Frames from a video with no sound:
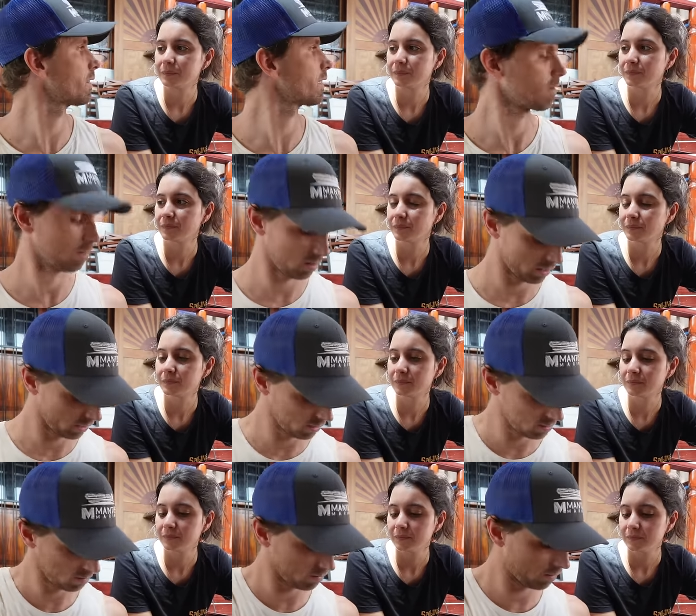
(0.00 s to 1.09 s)
Speaker 1: the rudder,
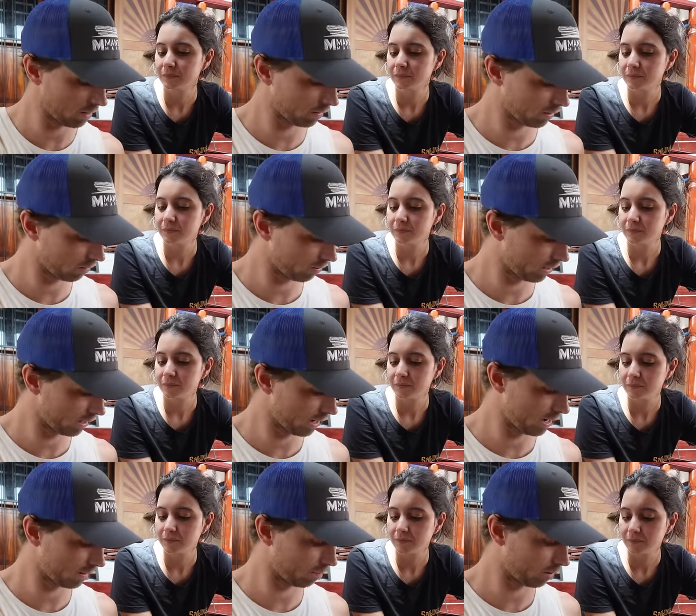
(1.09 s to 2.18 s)
around the rudder
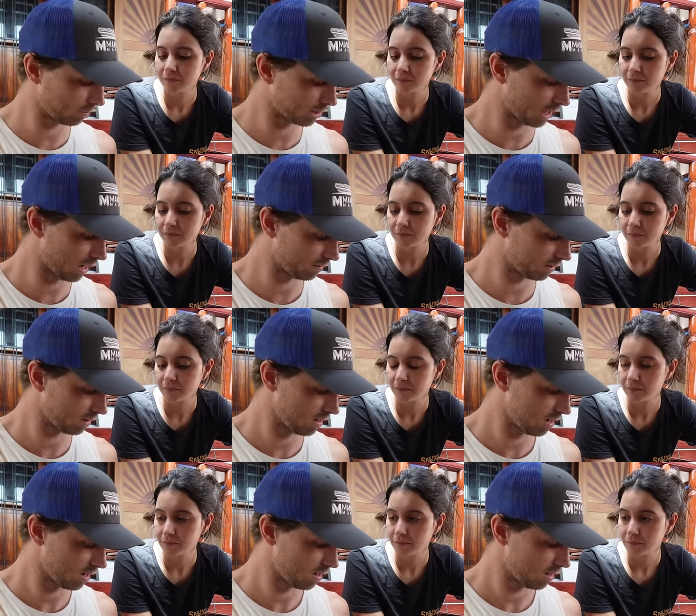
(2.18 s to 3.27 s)
and prop shaft.
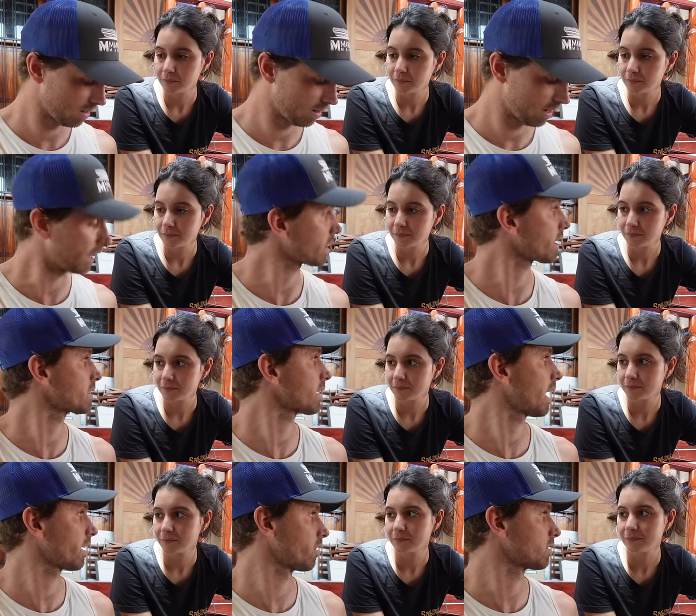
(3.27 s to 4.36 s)
That needs
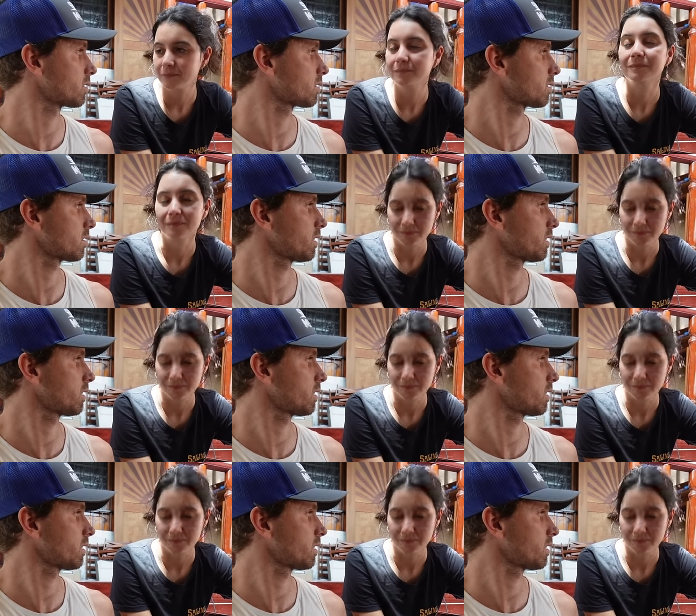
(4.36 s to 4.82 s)
anodes.